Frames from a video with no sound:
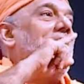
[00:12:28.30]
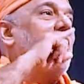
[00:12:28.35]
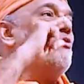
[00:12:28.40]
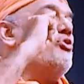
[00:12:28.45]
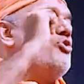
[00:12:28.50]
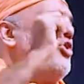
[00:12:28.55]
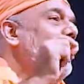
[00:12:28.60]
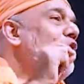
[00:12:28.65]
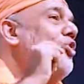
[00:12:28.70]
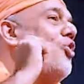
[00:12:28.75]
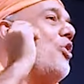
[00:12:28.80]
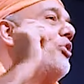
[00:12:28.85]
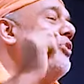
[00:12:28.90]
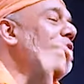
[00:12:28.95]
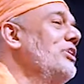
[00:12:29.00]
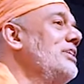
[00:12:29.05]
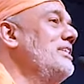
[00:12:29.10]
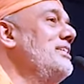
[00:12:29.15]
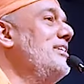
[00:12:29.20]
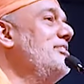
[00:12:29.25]
I would not go
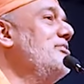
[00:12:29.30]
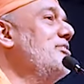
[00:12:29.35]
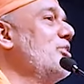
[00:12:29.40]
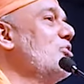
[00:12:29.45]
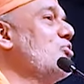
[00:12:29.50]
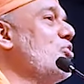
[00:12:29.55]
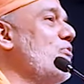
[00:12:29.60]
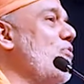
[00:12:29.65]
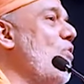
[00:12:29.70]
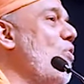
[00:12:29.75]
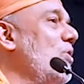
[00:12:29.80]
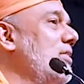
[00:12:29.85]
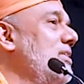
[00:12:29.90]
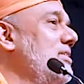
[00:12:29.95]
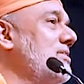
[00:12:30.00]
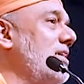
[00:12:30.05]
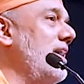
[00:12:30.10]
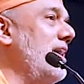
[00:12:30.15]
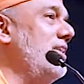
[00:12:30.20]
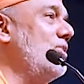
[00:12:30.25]
into the details of all
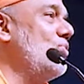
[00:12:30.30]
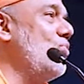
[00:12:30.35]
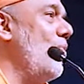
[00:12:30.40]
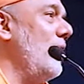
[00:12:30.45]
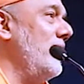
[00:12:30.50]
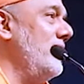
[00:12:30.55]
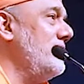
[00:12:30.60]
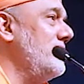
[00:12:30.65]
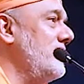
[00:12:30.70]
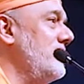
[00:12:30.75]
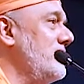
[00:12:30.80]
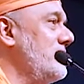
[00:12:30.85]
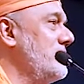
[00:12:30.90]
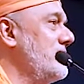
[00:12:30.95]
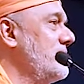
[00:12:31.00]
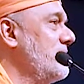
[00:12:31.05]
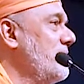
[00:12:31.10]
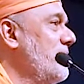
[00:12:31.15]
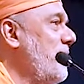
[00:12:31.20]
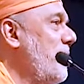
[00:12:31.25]
these eight
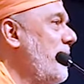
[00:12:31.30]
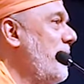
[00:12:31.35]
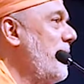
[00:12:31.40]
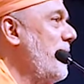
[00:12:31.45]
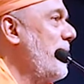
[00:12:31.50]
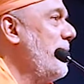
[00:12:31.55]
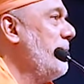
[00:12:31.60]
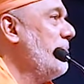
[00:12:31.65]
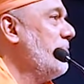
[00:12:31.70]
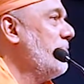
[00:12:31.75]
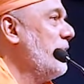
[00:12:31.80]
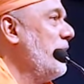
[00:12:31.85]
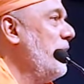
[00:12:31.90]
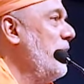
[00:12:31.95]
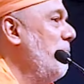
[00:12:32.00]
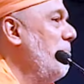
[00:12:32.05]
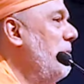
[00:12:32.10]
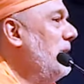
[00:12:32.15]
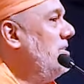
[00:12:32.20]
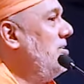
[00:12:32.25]
qualities,
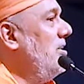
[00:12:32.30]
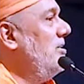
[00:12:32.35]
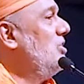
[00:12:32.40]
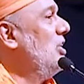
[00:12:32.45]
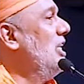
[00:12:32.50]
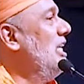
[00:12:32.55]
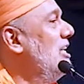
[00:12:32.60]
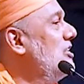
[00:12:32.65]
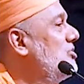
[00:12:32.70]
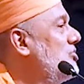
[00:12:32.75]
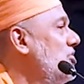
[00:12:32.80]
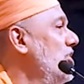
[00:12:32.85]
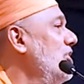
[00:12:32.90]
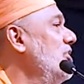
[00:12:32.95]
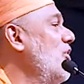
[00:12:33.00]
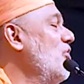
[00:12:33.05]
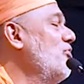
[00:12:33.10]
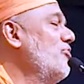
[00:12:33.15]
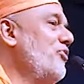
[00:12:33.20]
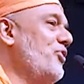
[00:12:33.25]
but just list
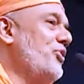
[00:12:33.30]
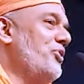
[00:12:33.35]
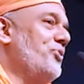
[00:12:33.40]
it out